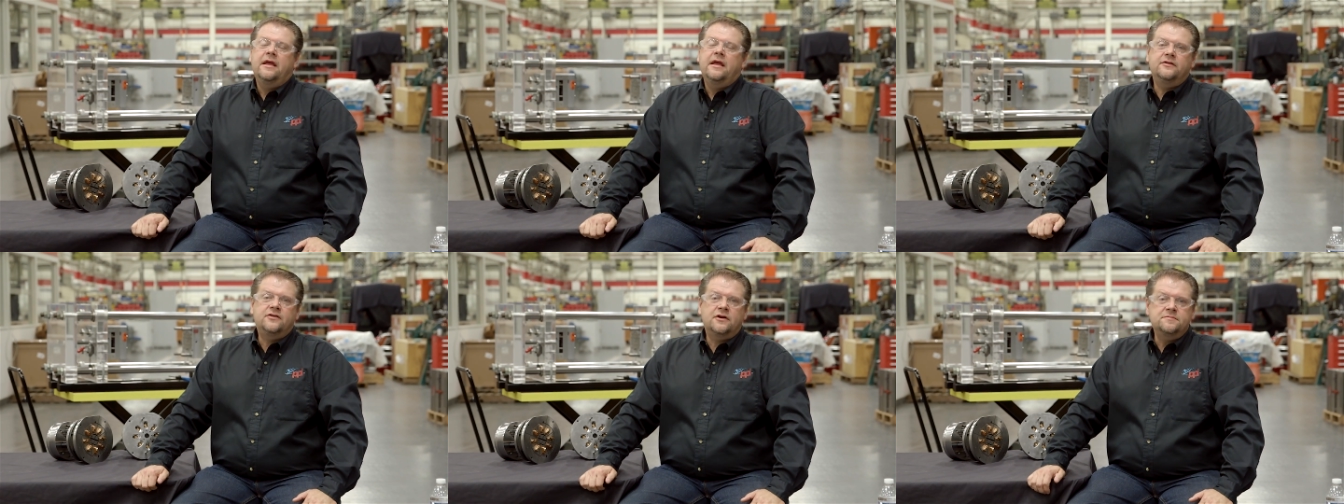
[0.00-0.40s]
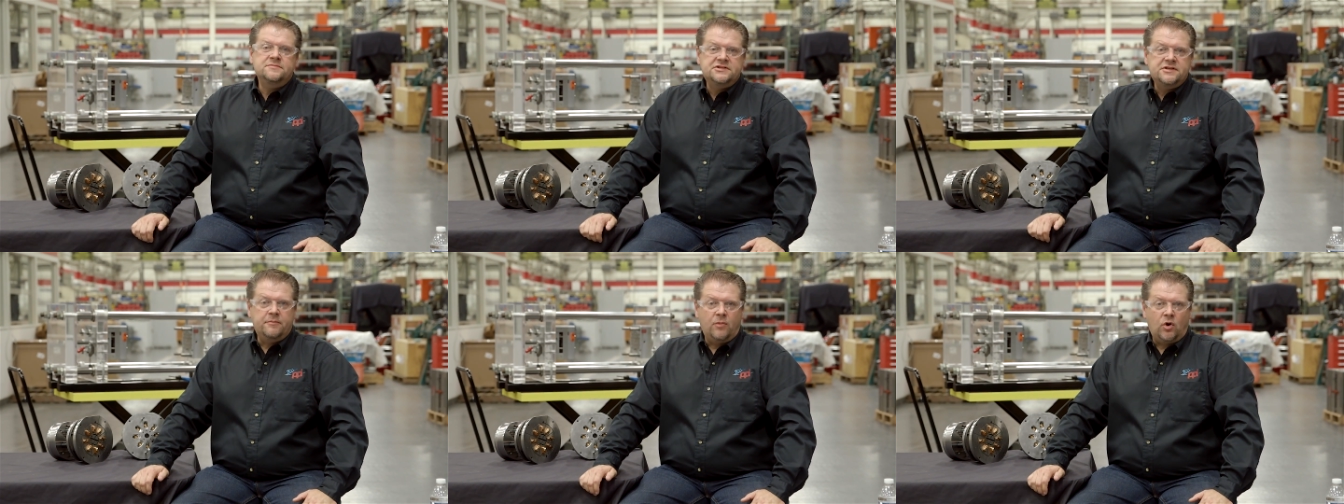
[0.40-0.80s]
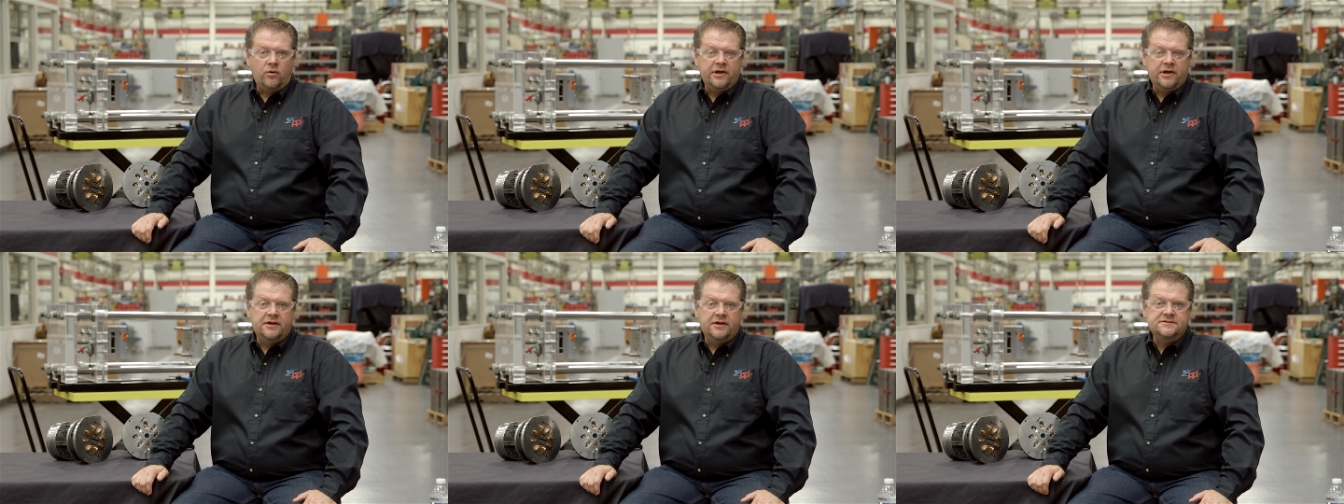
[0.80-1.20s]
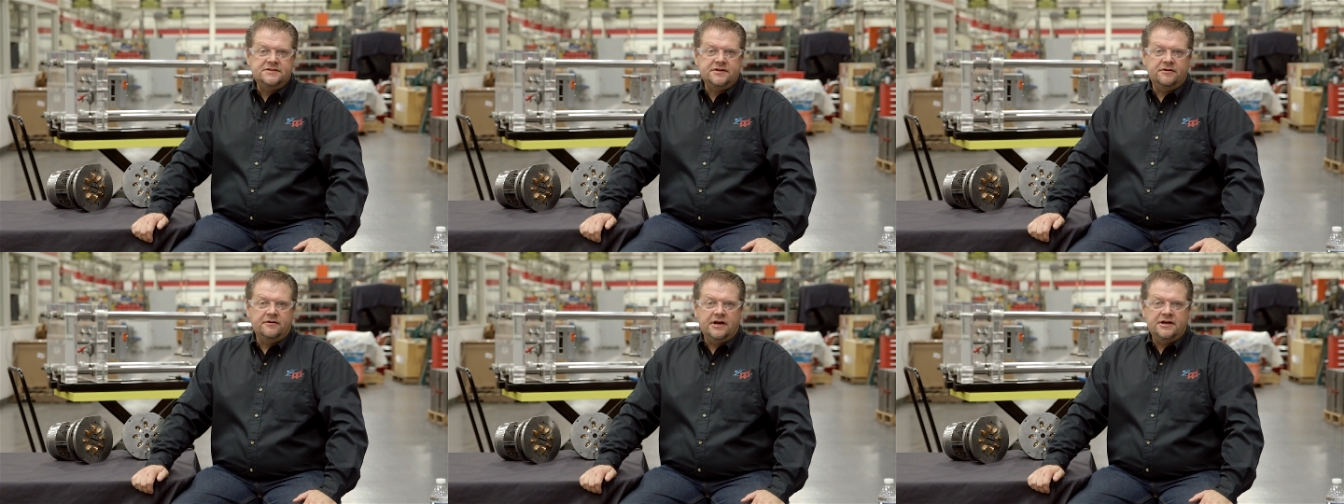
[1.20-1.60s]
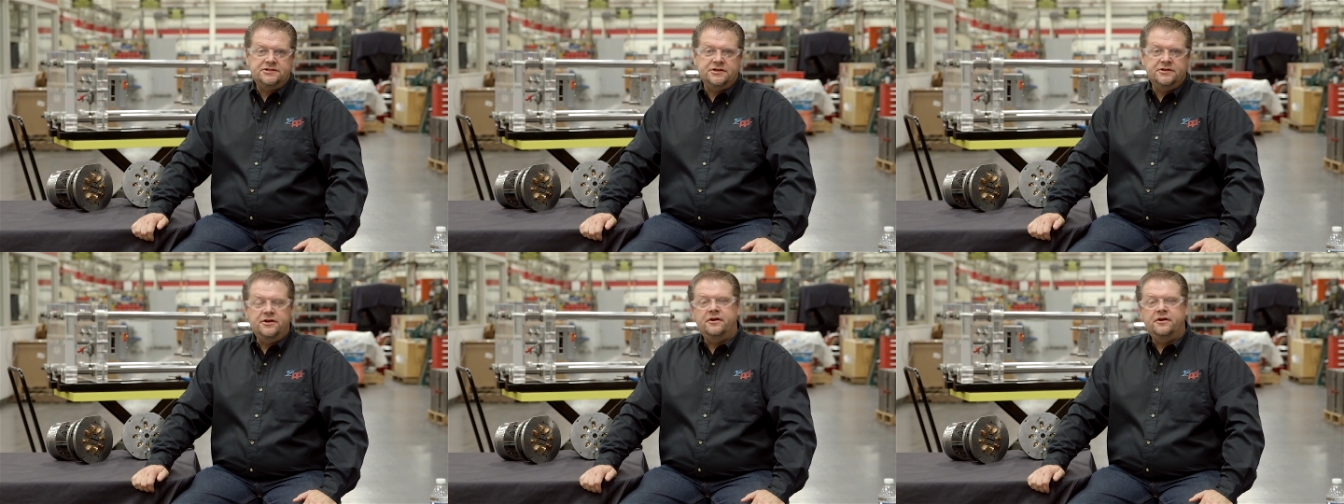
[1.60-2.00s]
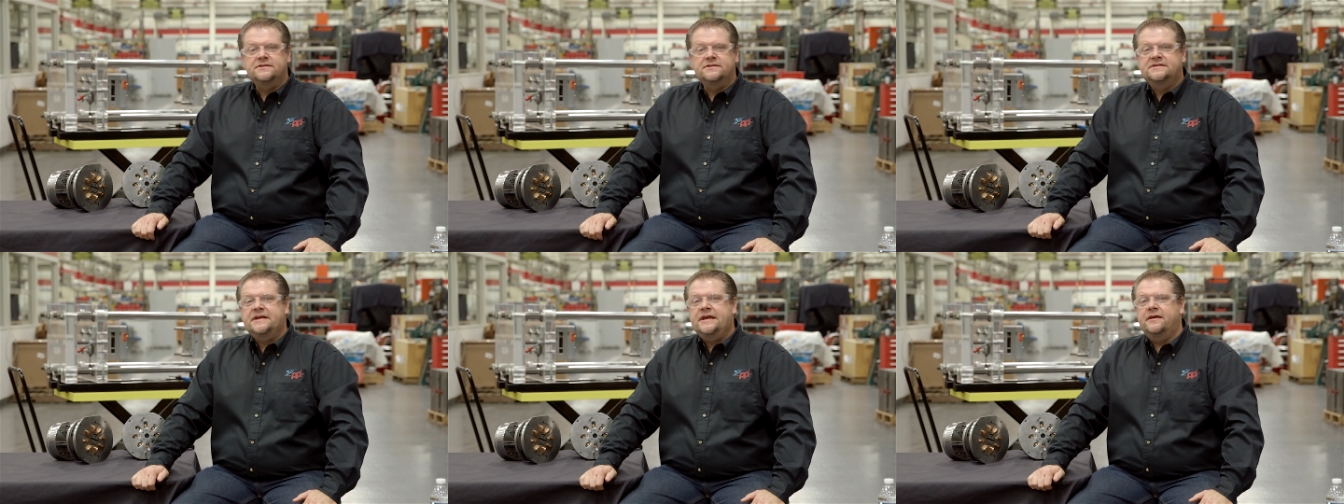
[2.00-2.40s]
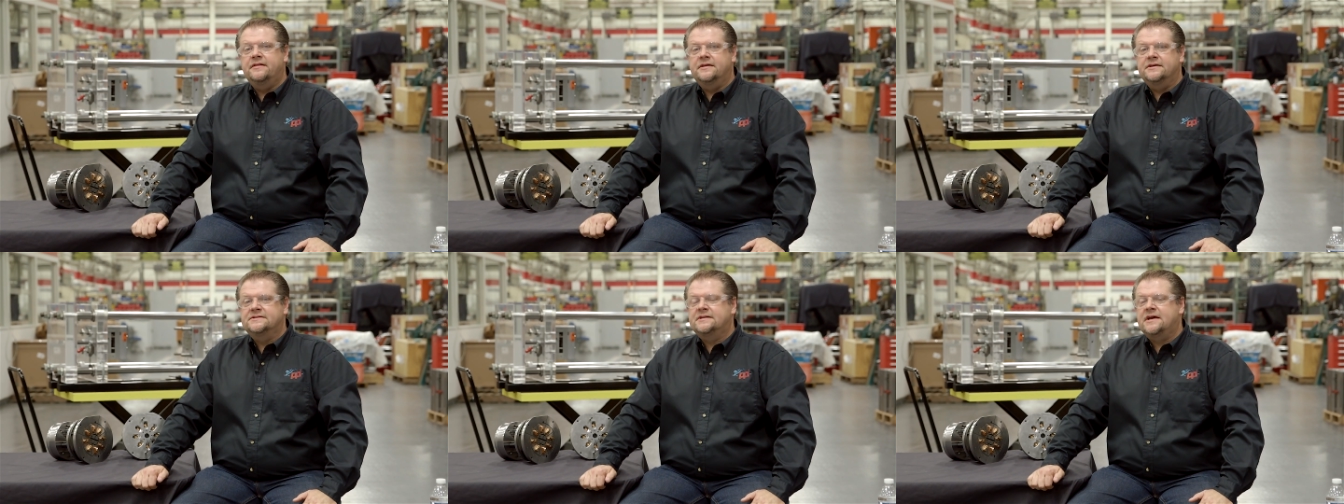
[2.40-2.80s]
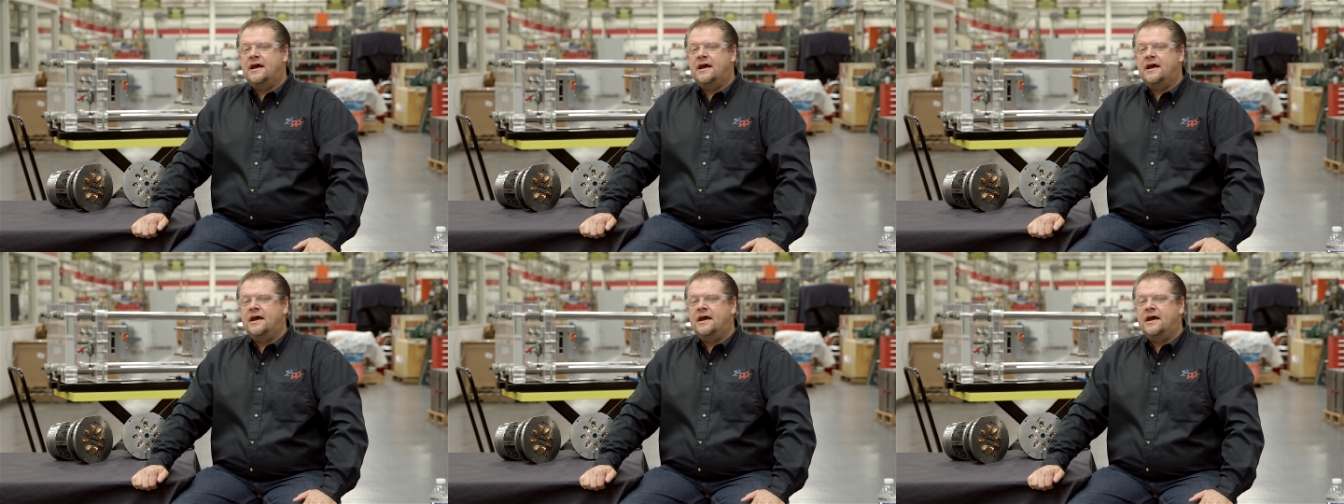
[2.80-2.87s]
In terms of the molding consideration, you can see in this